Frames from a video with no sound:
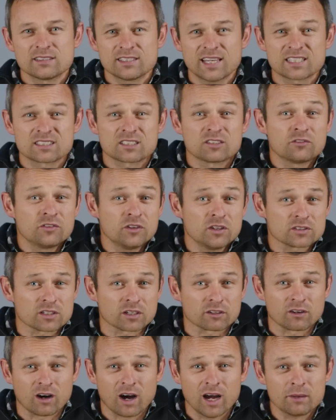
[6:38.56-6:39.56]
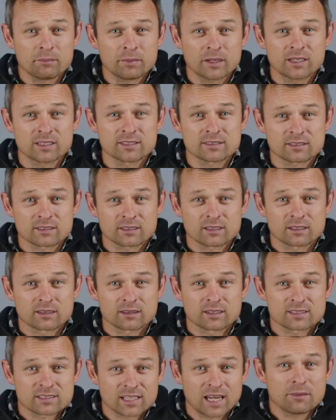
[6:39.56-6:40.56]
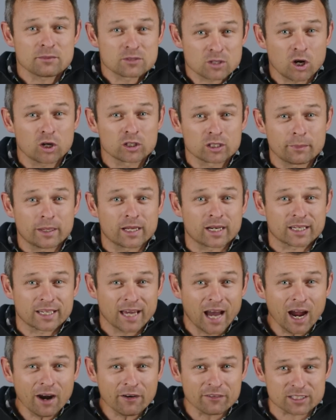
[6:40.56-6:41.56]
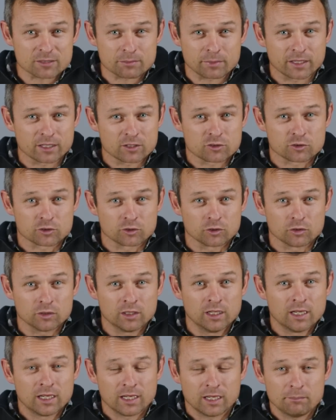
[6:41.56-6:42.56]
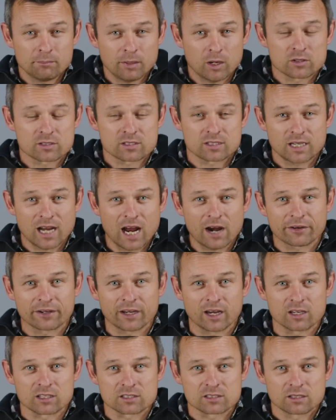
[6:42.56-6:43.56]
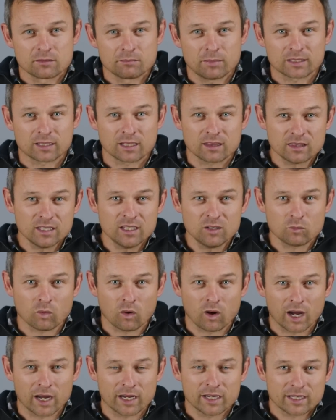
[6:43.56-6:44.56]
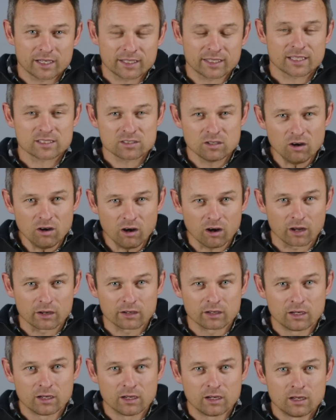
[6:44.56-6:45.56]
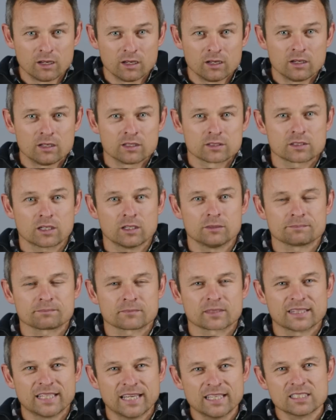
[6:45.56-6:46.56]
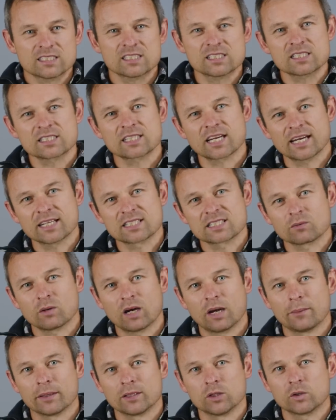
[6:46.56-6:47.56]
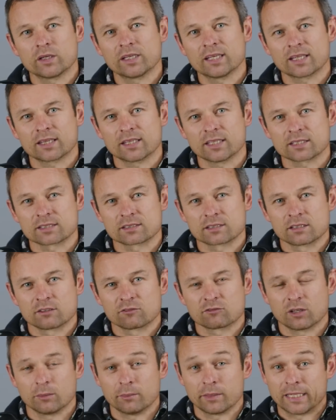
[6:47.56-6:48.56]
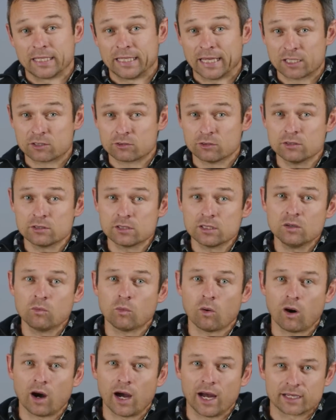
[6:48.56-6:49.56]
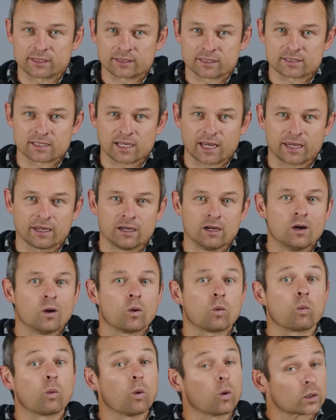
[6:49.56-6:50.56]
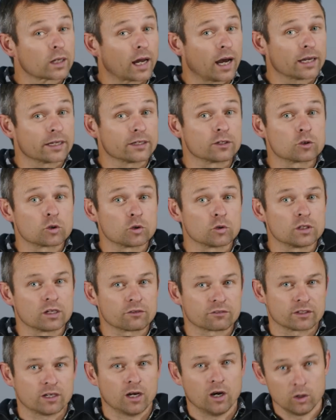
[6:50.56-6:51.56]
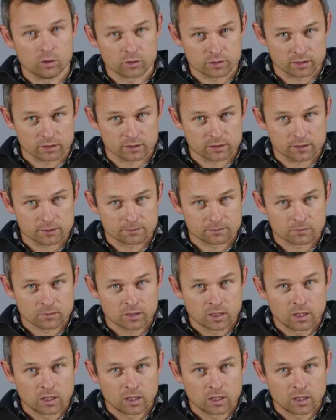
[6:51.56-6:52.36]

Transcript: Sounds confusing, right? Because the same total amount of current's being drawn in both scenarios, but the thin wire, it gets hot. So let's just change the way we're looking at this from electrons in a wire to, say, water in two different hoses.